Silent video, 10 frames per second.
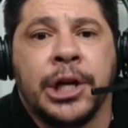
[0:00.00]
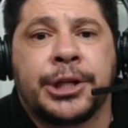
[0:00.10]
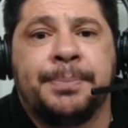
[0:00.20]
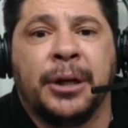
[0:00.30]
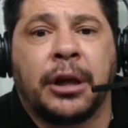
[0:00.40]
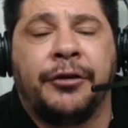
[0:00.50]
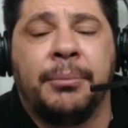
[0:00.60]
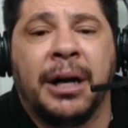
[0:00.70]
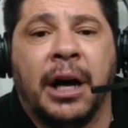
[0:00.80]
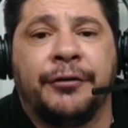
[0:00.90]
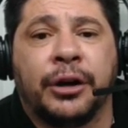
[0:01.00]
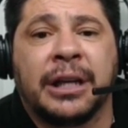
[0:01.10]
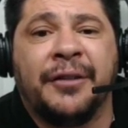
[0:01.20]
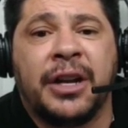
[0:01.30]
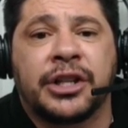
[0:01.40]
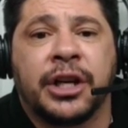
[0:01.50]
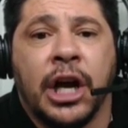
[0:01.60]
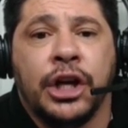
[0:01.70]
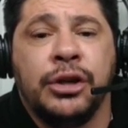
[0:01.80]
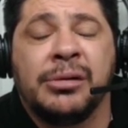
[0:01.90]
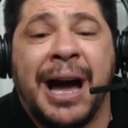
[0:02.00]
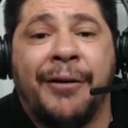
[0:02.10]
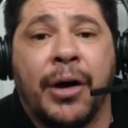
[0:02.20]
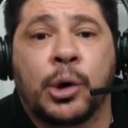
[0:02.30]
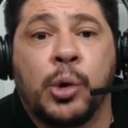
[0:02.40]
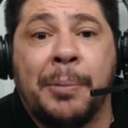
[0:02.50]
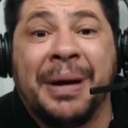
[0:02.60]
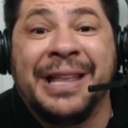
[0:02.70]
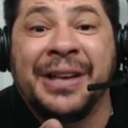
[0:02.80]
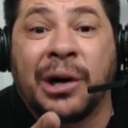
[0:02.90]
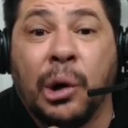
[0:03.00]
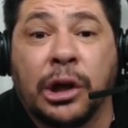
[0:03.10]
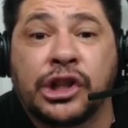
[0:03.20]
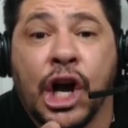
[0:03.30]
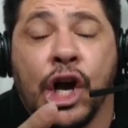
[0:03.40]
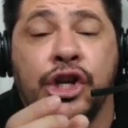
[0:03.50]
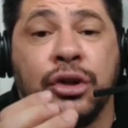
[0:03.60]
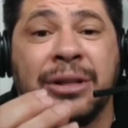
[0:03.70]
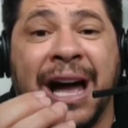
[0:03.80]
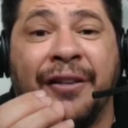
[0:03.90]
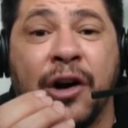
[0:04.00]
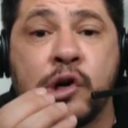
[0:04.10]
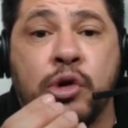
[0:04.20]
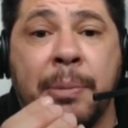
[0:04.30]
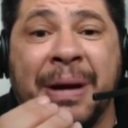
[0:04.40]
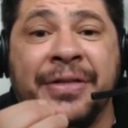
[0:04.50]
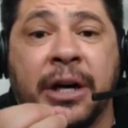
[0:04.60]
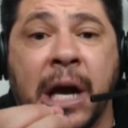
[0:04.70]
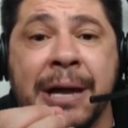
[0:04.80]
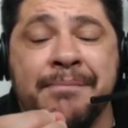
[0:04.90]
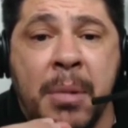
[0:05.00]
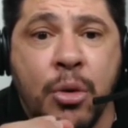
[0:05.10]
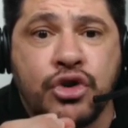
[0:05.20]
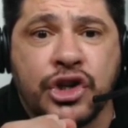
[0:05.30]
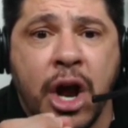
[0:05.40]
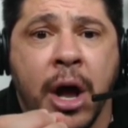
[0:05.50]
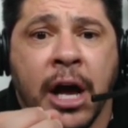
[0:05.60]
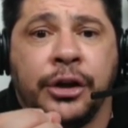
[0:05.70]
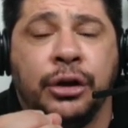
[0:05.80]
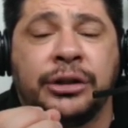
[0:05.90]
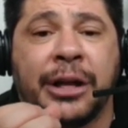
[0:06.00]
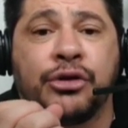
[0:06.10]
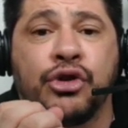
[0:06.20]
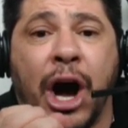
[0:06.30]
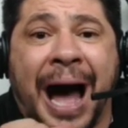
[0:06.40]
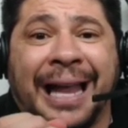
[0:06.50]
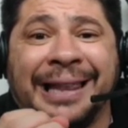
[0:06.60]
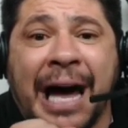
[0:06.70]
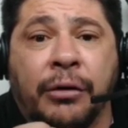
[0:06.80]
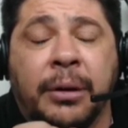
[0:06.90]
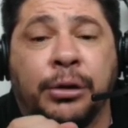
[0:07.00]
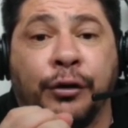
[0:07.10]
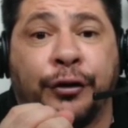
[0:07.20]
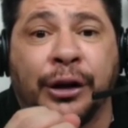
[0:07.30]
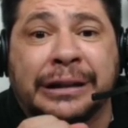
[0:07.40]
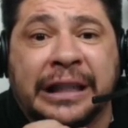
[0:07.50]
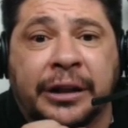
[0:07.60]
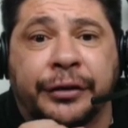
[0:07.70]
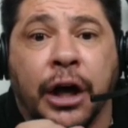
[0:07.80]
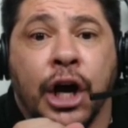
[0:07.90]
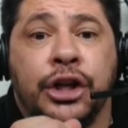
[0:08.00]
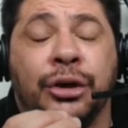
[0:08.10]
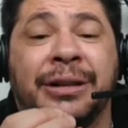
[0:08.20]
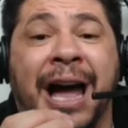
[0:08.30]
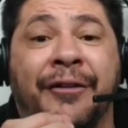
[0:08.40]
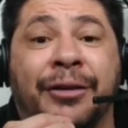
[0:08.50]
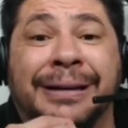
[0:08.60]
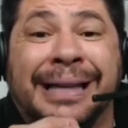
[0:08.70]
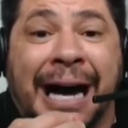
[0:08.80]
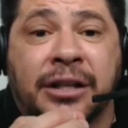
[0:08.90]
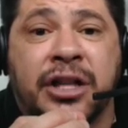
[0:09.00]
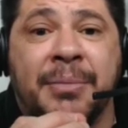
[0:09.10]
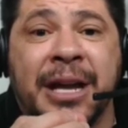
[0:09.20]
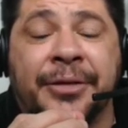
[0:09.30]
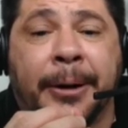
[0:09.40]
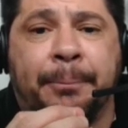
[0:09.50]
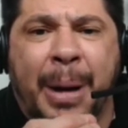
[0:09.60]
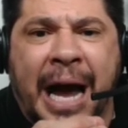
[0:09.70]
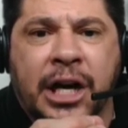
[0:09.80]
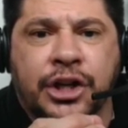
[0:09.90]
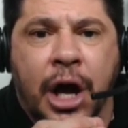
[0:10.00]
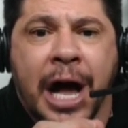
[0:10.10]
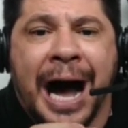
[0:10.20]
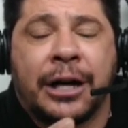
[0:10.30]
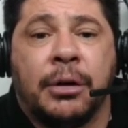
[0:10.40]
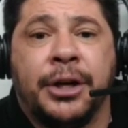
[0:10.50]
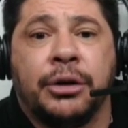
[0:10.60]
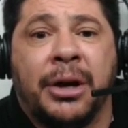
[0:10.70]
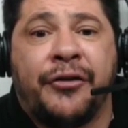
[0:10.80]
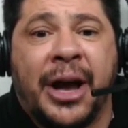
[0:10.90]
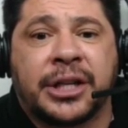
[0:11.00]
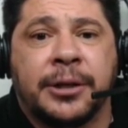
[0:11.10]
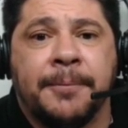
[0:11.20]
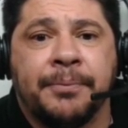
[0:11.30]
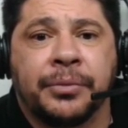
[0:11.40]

Spirit of unforgiveness, you that have a grip in their hearts, you that have a grip in their emotion, you that do not allow them to forgive, you that have locked them in their past, I command you manifest.